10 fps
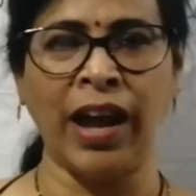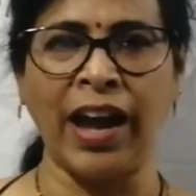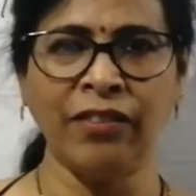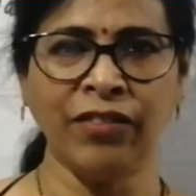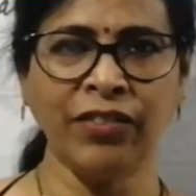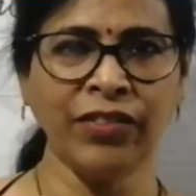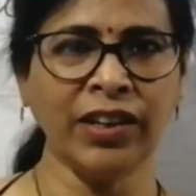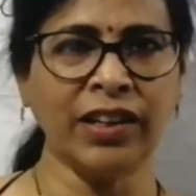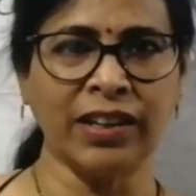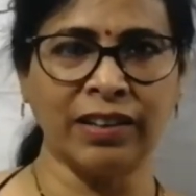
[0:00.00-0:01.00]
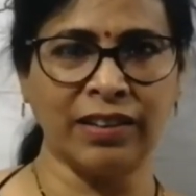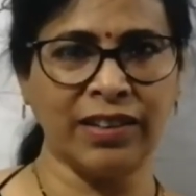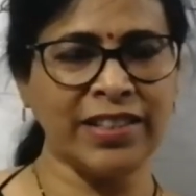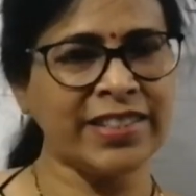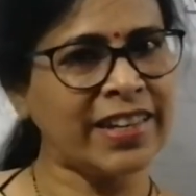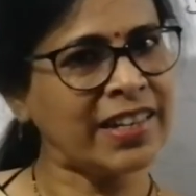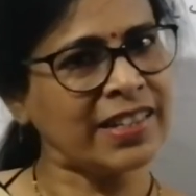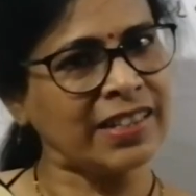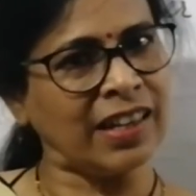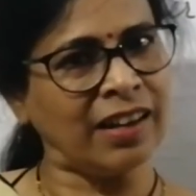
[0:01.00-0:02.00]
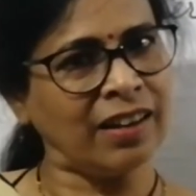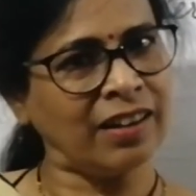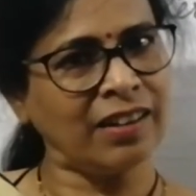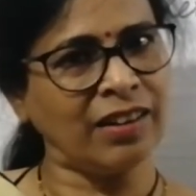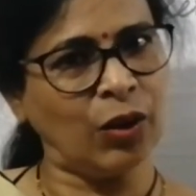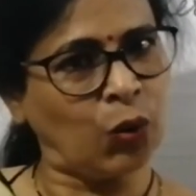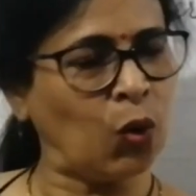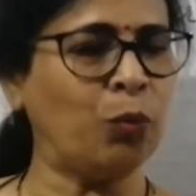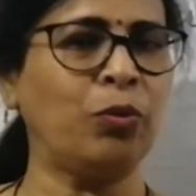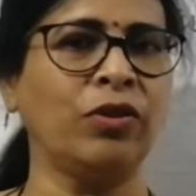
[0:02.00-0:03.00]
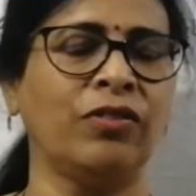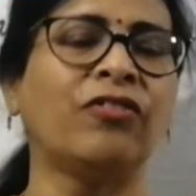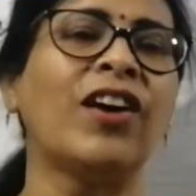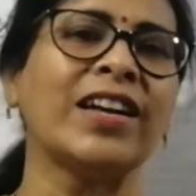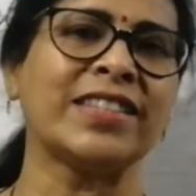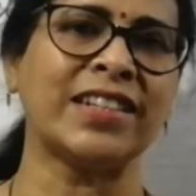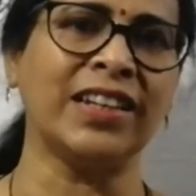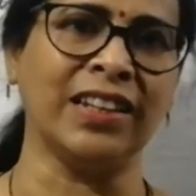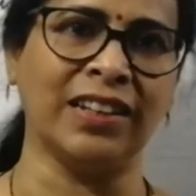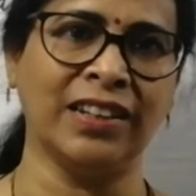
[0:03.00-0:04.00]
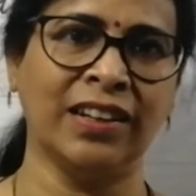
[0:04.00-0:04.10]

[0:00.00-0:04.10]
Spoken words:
And when we stretch the rope fastly,